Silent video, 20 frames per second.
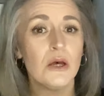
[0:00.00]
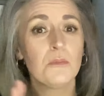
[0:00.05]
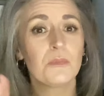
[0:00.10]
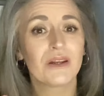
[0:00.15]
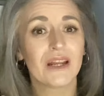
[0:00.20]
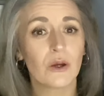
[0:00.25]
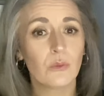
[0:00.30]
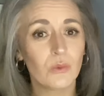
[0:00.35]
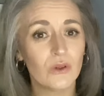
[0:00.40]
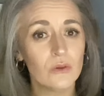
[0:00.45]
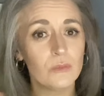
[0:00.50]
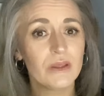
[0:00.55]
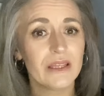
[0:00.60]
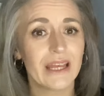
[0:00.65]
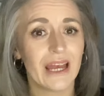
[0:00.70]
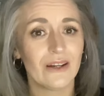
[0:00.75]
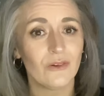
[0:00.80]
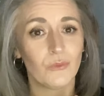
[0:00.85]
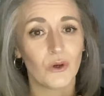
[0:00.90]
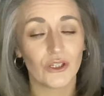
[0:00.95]
but I will be
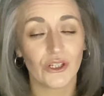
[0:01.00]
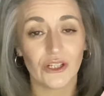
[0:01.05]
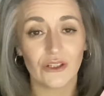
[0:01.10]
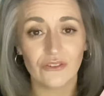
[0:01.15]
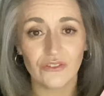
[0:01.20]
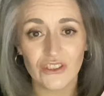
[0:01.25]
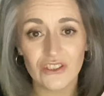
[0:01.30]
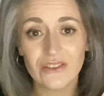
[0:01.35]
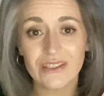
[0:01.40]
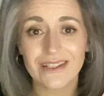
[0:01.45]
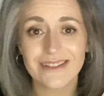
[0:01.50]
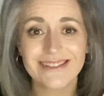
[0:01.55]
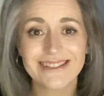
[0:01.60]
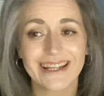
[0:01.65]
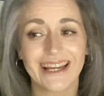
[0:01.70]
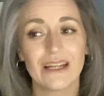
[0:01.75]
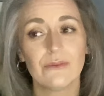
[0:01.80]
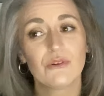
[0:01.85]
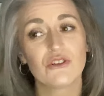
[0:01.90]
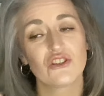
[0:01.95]
getting one in a few days'
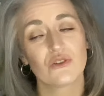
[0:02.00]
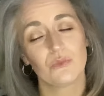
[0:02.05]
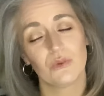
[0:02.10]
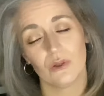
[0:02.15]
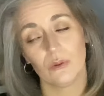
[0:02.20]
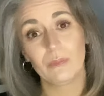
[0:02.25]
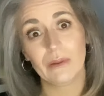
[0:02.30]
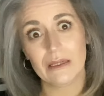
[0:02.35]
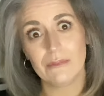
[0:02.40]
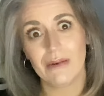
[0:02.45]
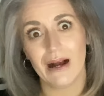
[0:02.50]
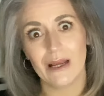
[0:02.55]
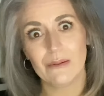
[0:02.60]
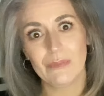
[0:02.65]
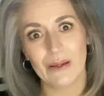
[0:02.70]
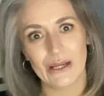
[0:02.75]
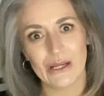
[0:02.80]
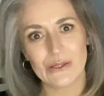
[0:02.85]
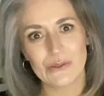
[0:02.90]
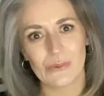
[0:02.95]
time, which will be my
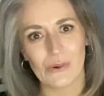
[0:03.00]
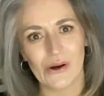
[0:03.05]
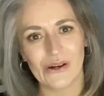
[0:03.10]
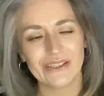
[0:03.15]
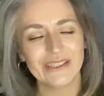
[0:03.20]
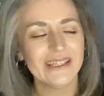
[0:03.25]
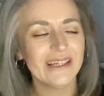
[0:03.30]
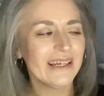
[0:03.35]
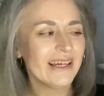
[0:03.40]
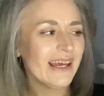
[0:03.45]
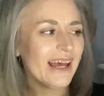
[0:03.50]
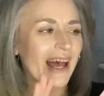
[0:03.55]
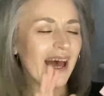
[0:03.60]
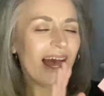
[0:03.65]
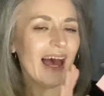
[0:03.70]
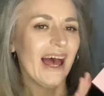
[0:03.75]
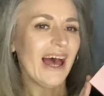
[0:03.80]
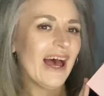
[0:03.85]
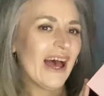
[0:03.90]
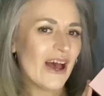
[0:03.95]
paid one.
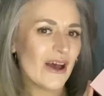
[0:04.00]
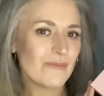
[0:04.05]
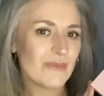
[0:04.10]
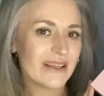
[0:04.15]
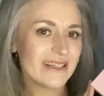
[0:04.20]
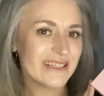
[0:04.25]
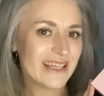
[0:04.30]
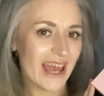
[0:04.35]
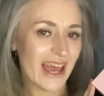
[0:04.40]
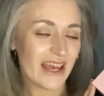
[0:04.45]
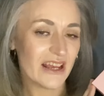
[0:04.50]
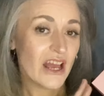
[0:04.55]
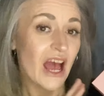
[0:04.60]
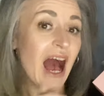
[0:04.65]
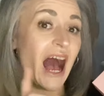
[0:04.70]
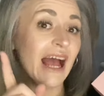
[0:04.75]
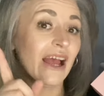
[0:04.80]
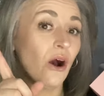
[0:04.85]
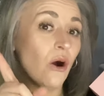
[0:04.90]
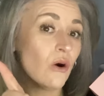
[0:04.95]
Yeah,
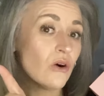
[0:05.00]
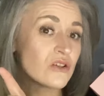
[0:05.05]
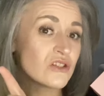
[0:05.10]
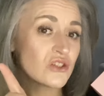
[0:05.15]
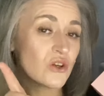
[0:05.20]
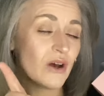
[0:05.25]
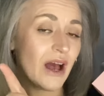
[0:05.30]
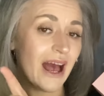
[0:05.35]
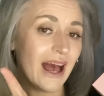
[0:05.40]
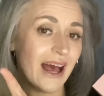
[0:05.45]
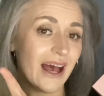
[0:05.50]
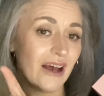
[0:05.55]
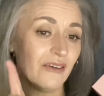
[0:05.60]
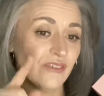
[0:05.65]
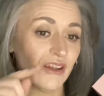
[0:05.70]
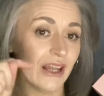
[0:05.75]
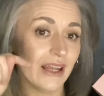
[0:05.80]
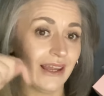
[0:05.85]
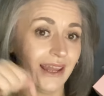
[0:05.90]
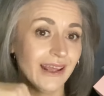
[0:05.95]
I also have
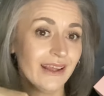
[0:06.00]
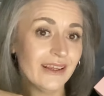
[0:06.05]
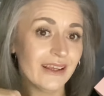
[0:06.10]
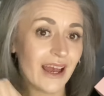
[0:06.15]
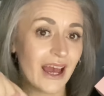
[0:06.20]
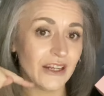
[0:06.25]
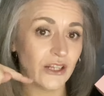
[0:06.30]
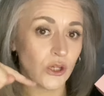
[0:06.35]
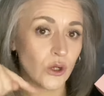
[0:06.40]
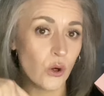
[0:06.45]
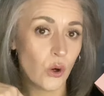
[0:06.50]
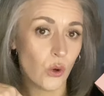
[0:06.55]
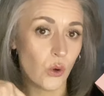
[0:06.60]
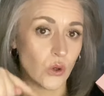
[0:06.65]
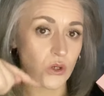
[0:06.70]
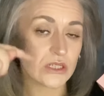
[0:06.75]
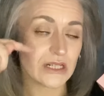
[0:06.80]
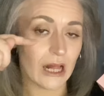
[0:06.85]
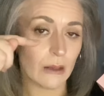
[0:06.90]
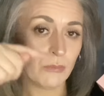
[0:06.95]
a link and a
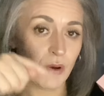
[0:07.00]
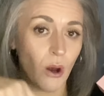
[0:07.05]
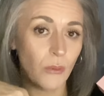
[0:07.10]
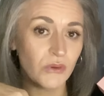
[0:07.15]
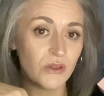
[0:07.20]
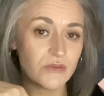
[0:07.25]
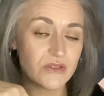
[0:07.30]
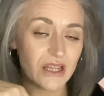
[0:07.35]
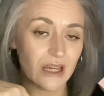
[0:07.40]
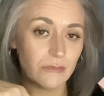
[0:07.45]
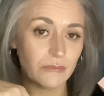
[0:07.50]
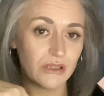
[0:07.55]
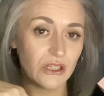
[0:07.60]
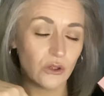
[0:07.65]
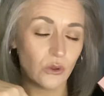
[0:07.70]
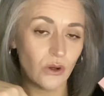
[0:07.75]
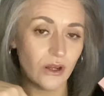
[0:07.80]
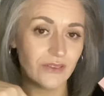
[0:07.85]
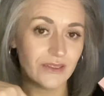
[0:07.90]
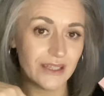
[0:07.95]
code. I'll pop them down
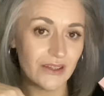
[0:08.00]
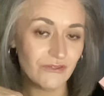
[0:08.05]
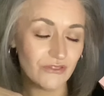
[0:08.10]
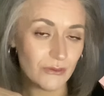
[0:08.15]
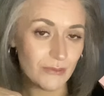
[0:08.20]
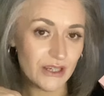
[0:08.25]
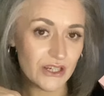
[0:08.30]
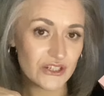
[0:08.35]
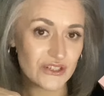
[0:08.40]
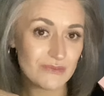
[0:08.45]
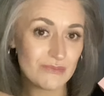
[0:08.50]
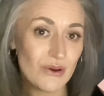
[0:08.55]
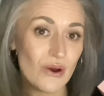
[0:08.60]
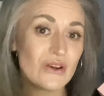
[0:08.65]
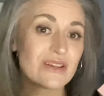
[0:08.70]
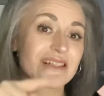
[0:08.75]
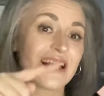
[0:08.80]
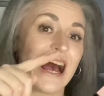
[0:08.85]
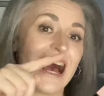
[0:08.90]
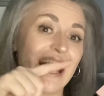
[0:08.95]
below in the information
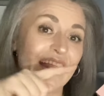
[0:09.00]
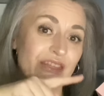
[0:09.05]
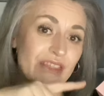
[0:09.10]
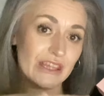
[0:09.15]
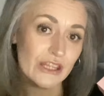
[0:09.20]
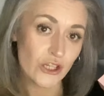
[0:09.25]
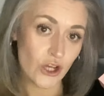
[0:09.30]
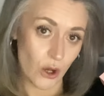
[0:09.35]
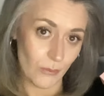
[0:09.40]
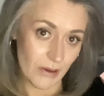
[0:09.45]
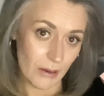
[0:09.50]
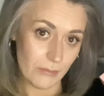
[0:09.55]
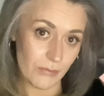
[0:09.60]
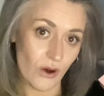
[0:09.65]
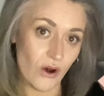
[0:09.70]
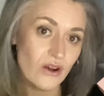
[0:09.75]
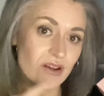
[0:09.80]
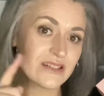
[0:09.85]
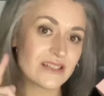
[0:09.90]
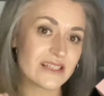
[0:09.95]
box and the comment
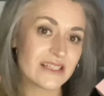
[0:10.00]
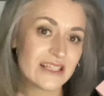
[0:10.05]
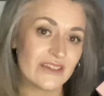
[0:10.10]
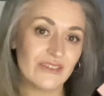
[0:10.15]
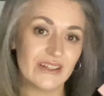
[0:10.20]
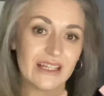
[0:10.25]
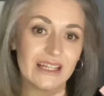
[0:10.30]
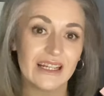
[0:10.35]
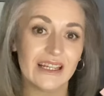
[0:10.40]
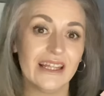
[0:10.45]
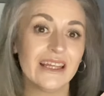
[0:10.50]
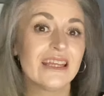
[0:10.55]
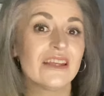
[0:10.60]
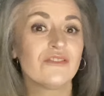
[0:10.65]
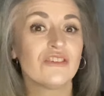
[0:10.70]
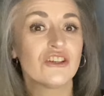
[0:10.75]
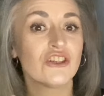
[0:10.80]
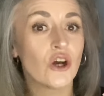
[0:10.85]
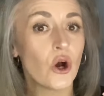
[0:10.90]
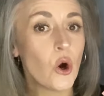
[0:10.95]
box. Give it a click
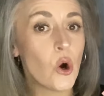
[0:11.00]
if you're not